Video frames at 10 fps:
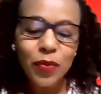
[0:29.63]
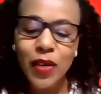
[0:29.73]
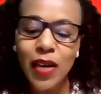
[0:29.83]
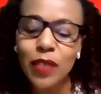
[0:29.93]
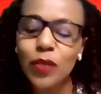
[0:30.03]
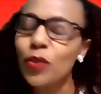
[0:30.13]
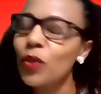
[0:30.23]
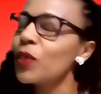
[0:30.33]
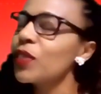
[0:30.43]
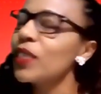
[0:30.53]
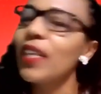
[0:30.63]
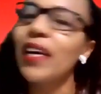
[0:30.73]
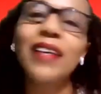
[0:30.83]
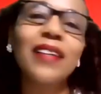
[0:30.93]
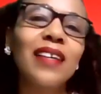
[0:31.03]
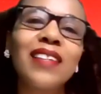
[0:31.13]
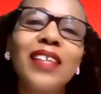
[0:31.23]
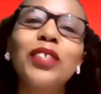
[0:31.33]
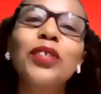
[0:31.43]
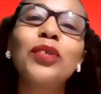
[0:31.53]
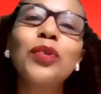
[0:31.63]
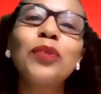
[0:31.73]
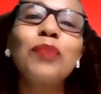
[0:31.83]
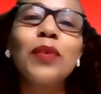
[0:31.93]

We are so delighted that you could